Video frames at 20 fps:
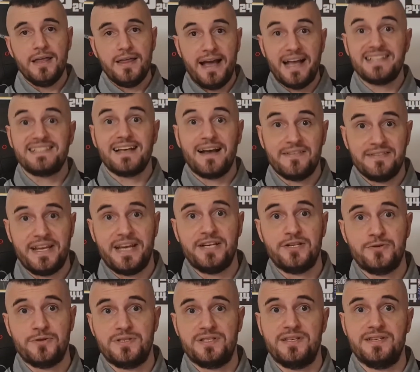That's how
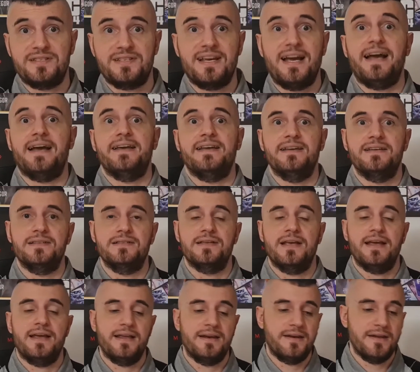dangerous this guy is.
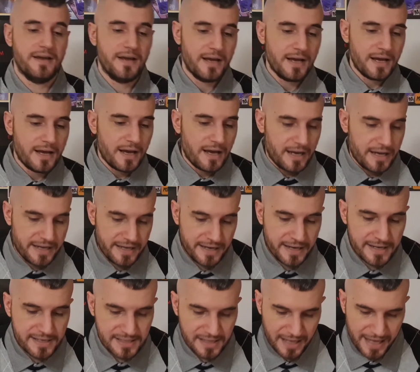And in
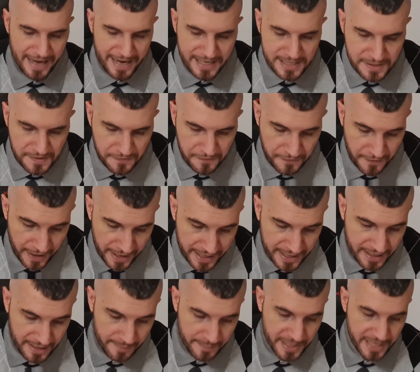his last
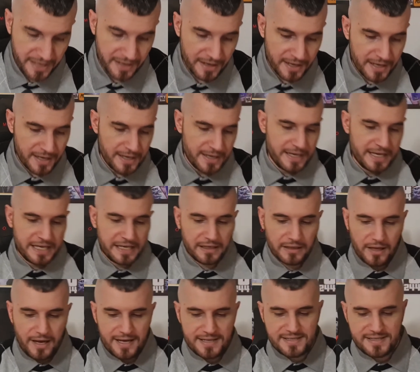fight, I mean, he
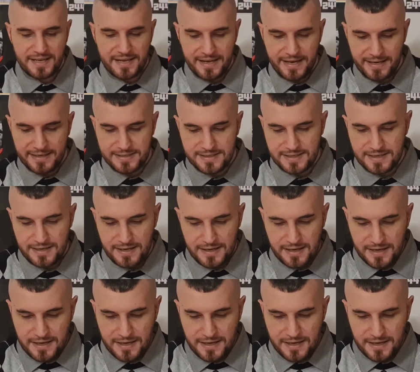lost against,